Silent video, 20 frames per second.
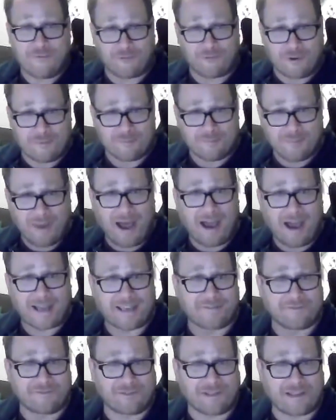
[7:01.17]
from high
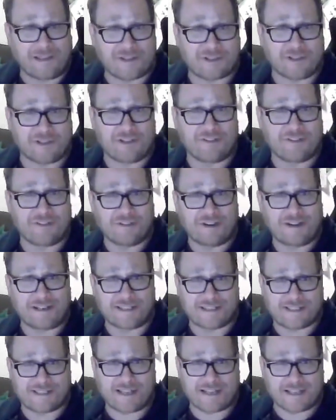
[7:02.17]
inflation in the
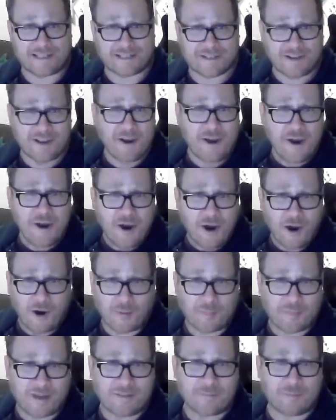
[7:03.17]
United States
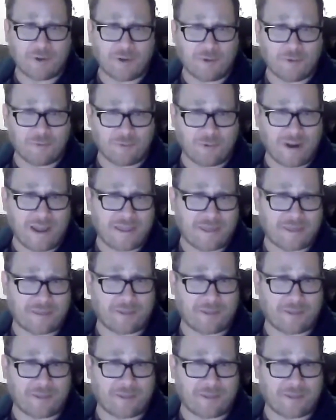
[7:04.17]
are people with